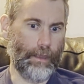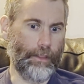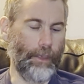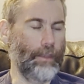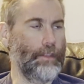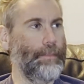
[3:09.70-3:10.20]

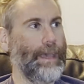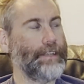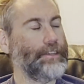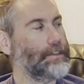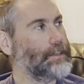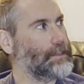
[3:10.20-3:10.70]
The
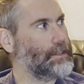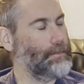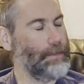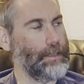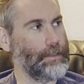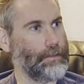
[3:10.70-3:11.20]
magic
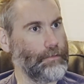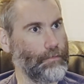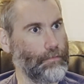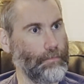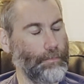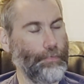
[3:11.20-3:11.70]
system is
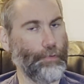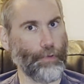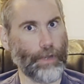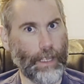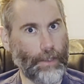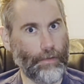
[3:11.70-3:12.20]

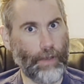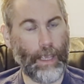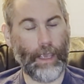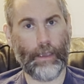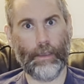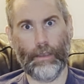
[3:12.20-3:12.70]
pretty
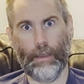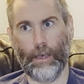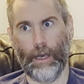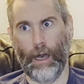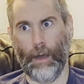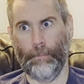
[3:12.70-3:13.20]
unique.
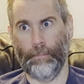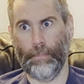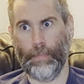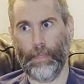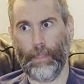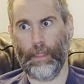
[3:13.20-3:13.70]

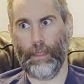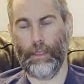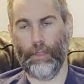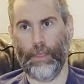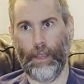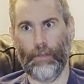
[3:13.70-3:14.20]

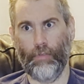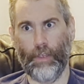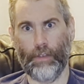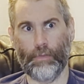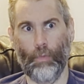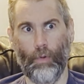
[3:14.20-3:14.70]

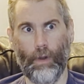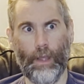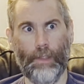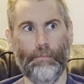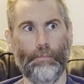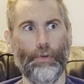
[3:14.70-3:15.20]
There's
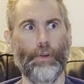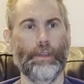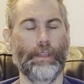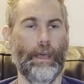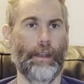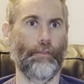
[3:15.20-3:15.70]
one
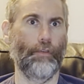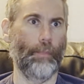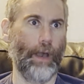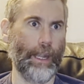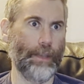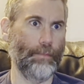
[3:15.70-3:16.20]
book that it
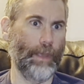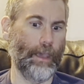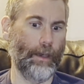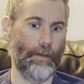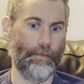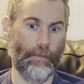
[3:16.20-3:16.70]
reminded me
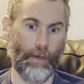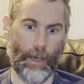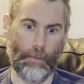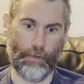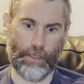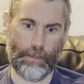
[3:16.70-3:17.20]
of,
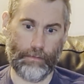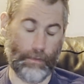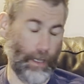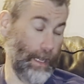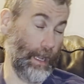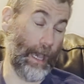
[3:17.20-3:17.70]
which
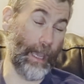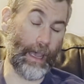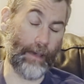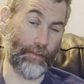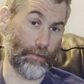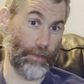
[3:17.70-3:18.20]
I
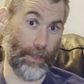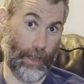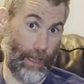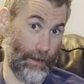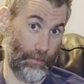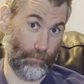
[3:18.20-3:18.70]

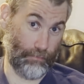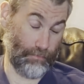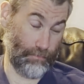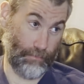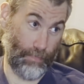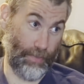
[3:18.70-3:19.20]
don't
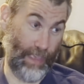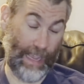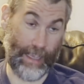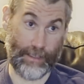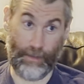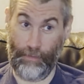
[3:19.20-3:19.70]

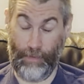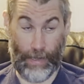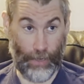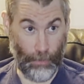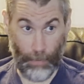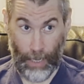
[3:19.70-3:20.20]
think is a
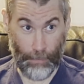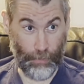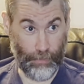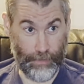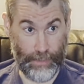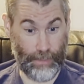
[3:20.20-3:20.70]
very
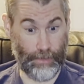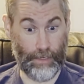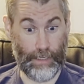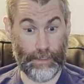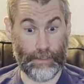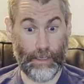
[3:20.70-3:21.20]
popular
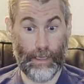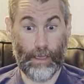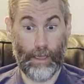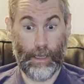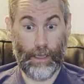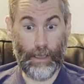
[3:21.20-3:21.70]
series.
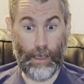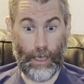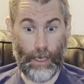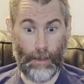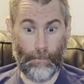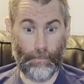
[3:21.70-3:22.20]

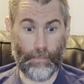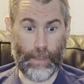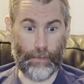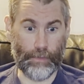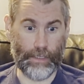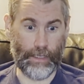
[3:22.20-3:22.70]

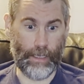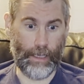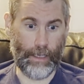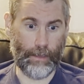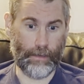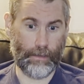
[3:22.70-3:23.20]
It was
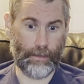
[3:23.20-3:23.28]
the